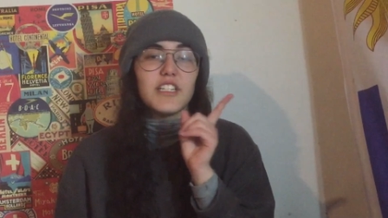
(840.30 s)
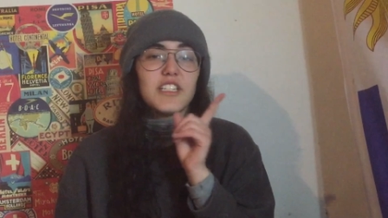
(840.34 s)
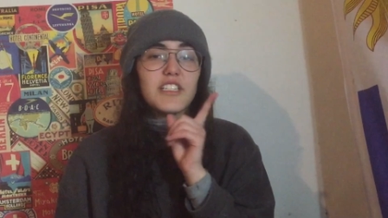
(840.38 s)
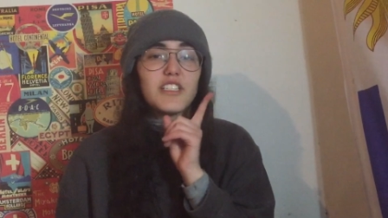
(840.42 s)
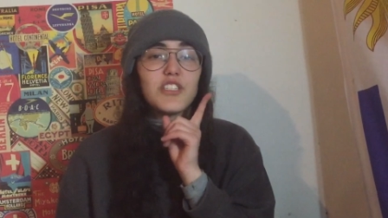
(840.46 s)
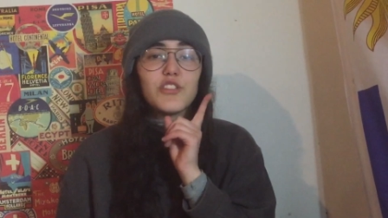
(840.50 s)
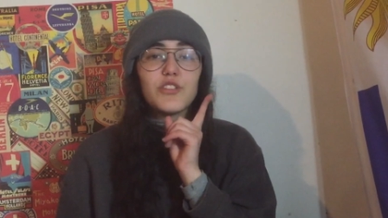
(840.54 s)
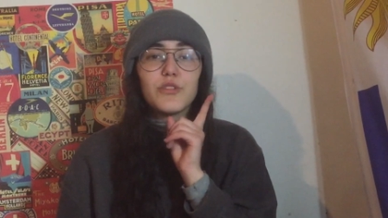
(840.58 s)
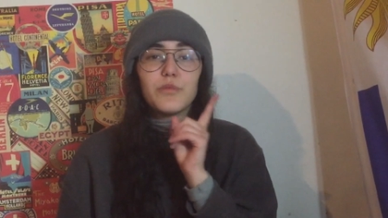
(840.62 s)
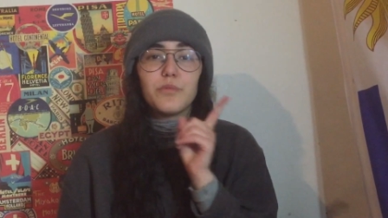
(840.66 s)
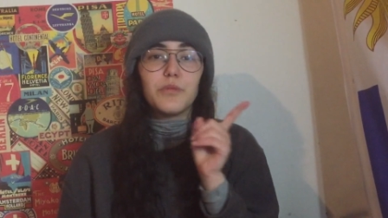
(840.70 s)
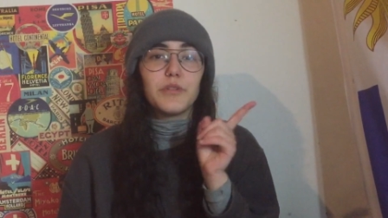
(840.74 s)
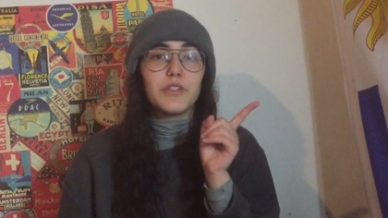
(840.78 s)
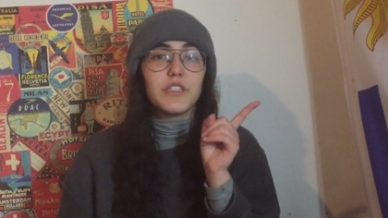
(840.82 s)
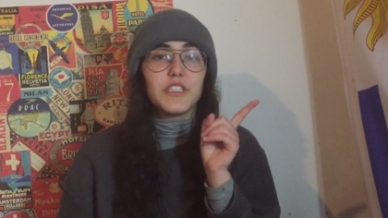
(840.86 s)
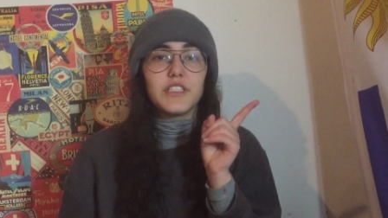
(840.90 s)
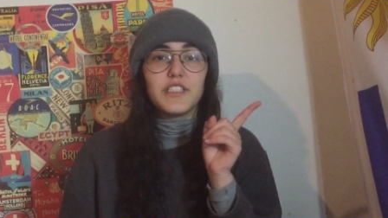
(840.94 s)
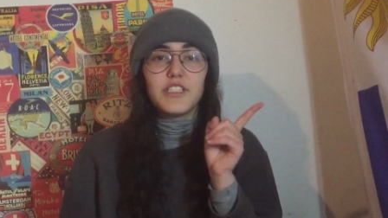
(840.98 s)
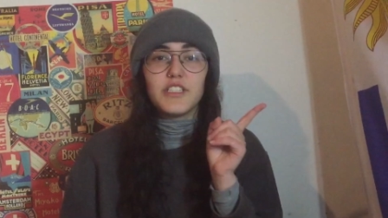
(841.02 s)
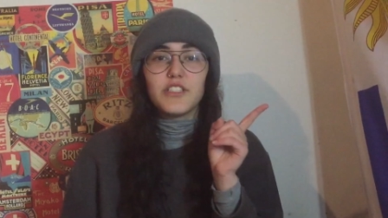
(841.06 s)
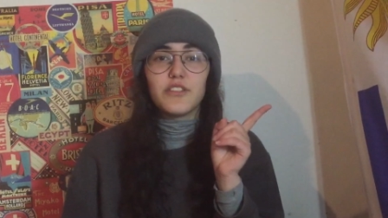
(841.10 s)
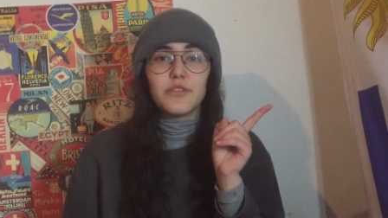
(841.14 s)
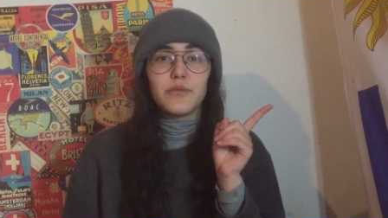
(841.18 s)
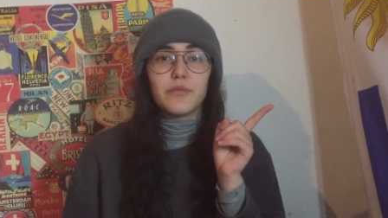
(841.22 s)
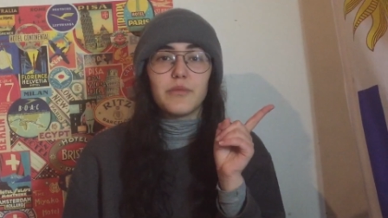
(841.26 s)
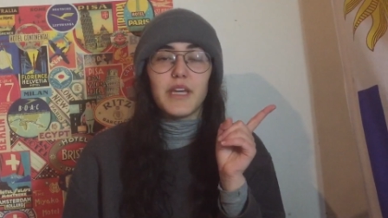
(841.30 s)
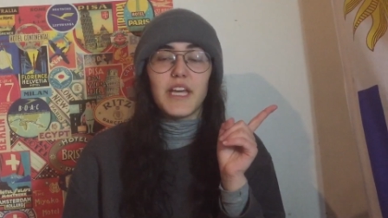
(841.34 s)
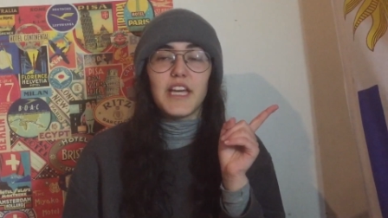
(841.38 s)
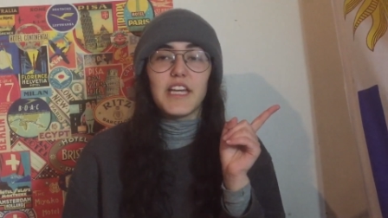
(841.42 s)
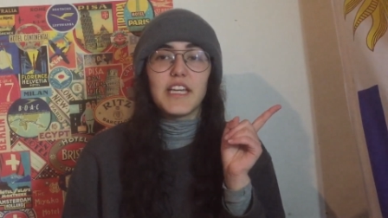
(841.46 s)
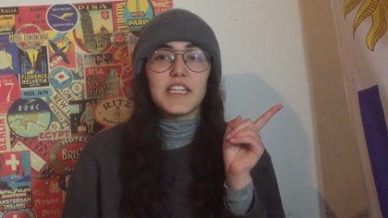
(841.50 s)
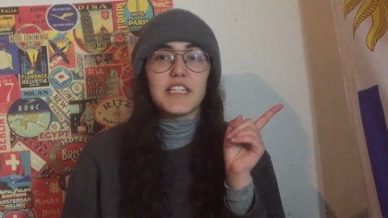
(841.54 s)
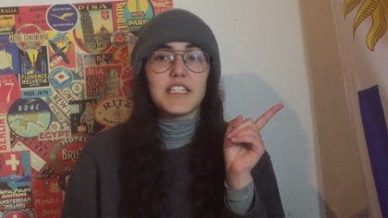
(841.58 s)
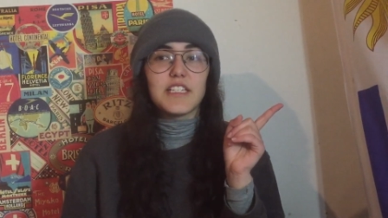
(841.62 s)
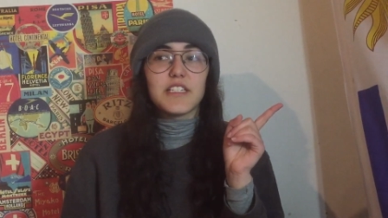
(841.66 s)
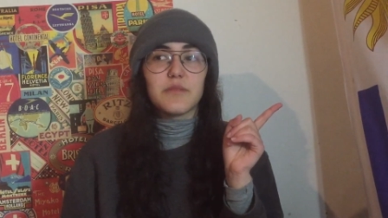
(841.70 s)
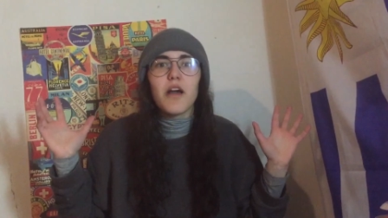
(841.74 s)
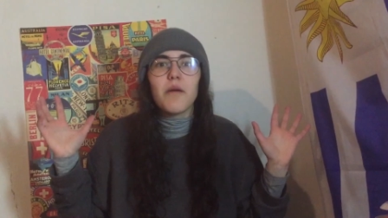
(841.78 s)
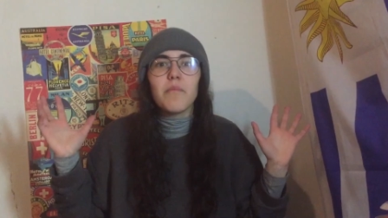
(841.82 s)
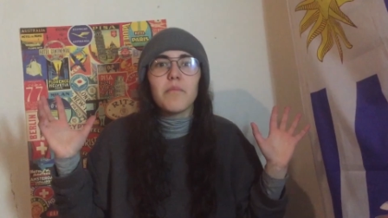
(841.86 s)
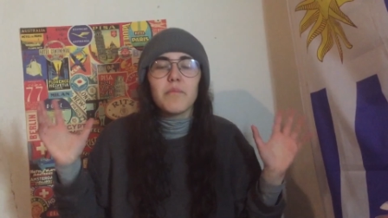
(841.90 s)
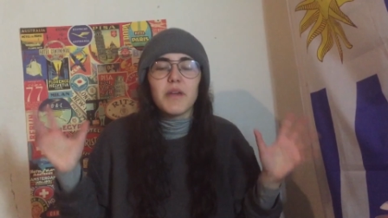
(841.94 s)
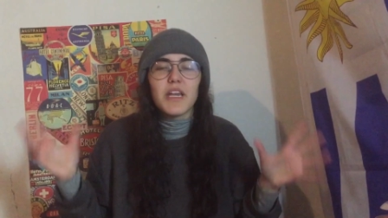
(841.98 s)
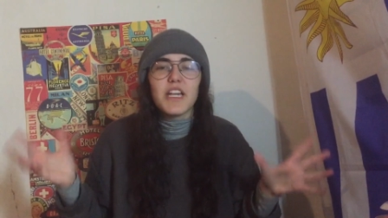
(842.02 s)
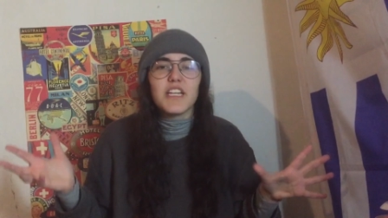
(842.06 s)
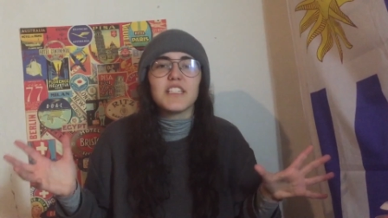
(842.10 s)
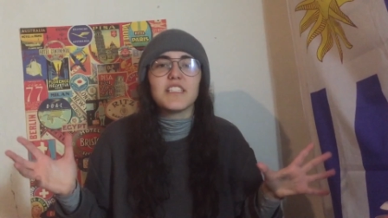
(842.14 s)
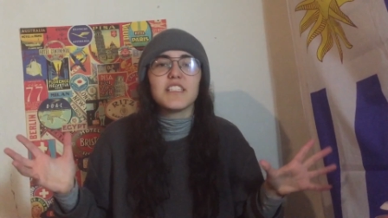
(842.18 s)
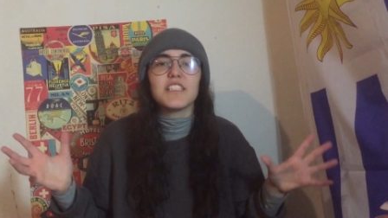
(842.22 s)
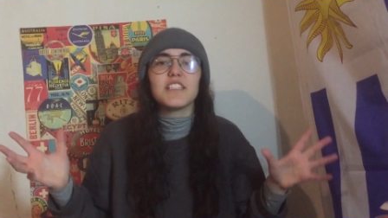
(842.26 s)
and it's super easy to make. It's
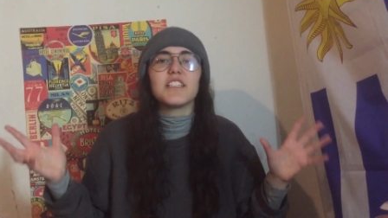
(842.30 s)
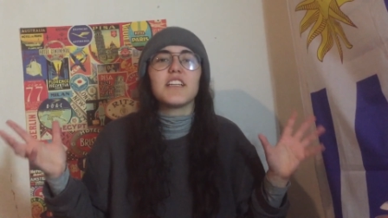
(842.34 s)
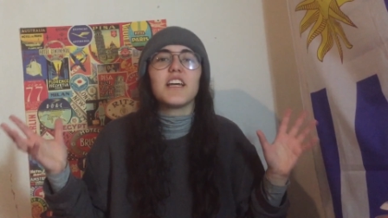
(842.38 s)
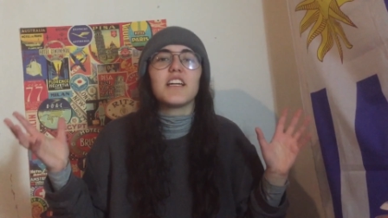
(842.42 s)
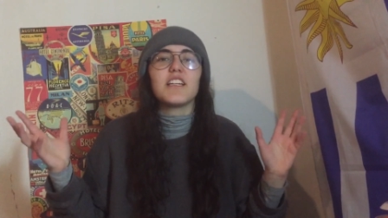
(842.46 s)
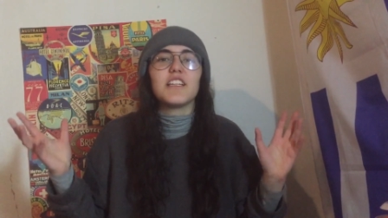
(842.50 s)
amazing